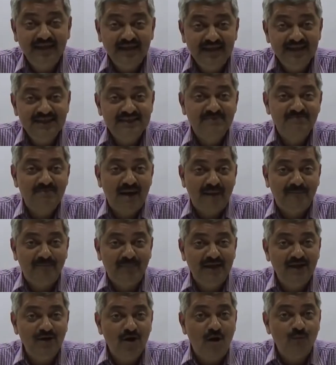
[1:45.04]
is
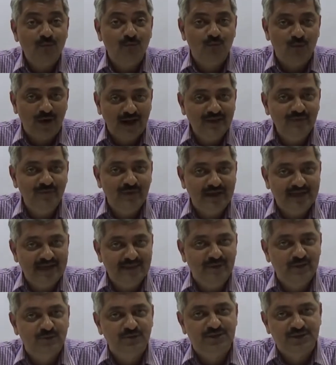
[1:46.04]
mapping of one
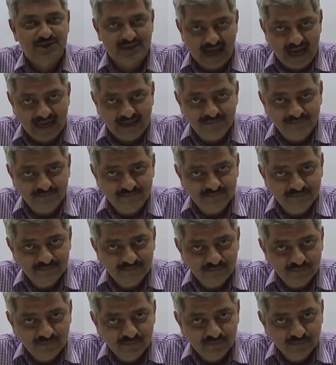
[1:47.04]
variable with time,
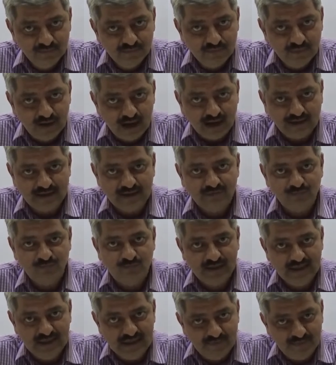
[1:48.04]
and that
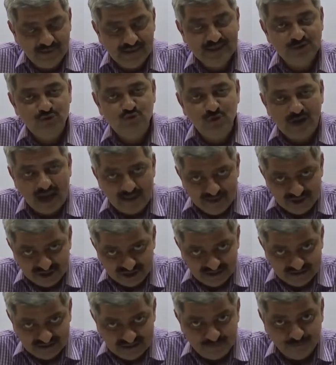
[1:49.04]
variable is
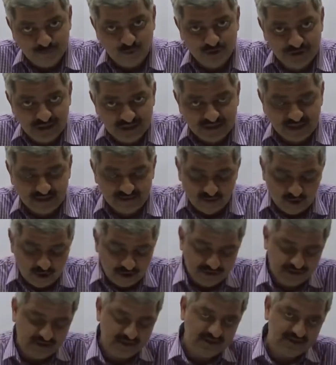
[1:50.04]
two-dimensional, say position
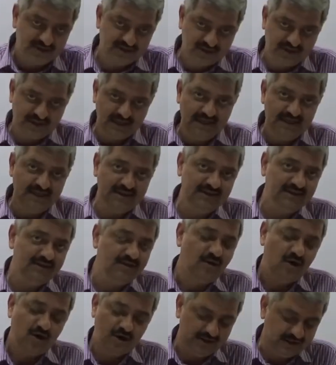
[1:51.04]
on the screen,
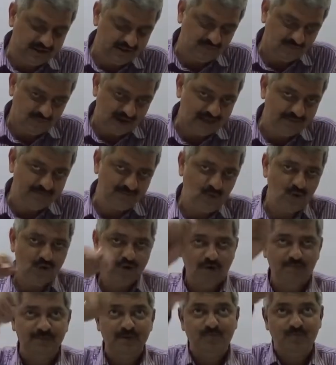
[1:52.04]
on the whiteboard
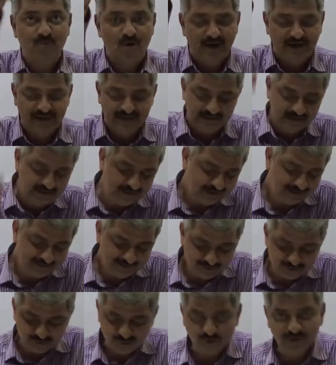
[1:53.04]
of the point.
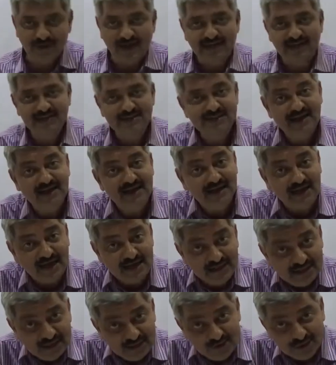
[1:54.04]
So that is a
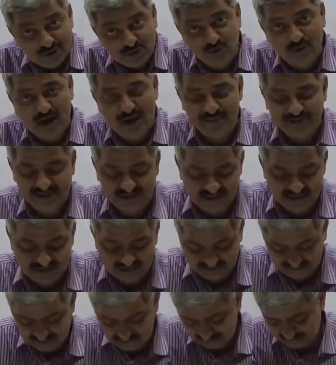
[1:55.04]
continuous two-dimensional
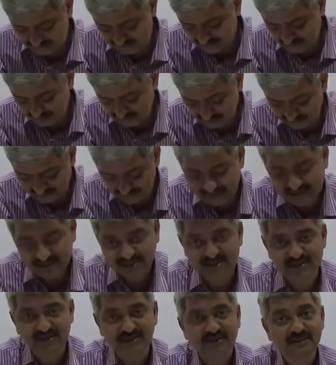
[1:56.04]
signal.
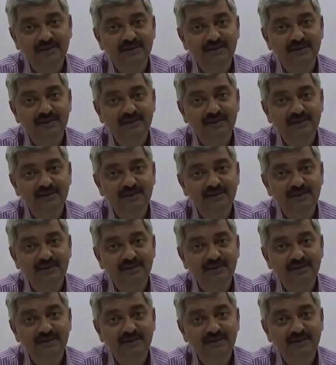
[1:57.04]
Its